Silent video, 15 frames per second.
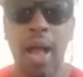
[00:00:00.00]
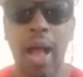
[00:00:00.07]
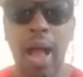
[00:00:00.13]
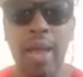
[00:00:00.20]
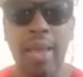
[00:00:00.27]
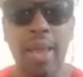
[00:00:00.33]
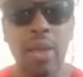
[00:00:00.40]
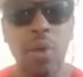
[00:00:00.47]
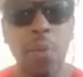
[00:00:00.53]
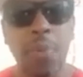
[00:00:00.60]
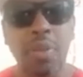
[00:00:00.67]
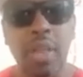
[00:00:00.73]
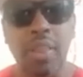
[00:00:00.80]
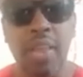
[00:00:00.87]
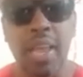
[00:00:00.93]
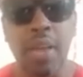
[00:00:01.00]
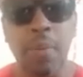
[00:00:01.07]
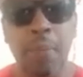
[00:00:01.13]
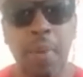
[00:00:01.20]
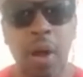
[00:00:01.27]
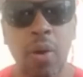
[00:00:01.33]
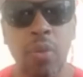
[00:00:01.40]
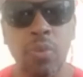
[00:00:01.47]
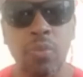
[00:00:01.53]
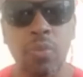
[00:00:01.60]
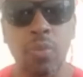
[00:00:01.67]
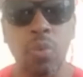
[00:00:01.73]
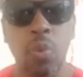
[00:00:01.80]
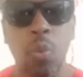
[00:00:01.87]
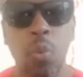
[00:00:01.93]
I can't help but to think about
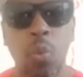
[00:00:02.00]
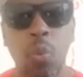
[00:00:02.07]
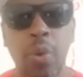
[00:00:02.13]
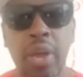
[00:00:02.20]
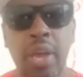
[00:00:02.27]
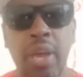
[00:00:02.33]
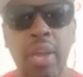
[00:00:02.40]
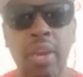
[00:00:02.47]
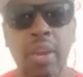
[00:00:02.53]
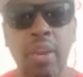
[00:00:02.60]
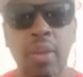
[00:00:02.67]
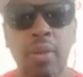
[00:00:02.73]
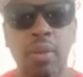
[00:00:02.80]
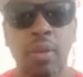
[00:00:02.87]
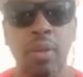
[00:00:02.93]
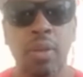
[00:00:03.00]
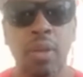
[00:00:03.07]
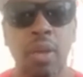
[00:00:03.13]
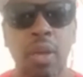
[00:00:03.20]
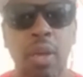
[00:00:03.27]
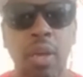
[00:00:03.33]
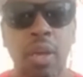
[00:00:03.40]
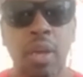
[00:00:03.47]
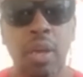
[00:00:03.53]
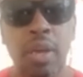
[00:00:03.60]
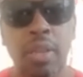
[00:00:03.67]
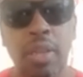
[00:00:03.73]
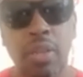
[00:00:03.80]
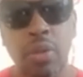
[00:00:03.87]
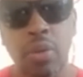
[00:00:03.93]
when he
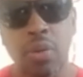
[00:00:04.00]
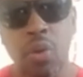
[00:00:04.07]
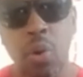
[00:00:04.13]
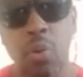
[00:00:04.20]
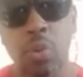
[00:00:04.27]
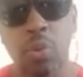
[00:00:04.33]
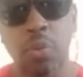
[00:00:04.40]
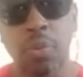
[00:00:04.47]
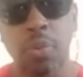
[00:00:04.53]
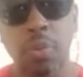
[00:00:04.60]
did the show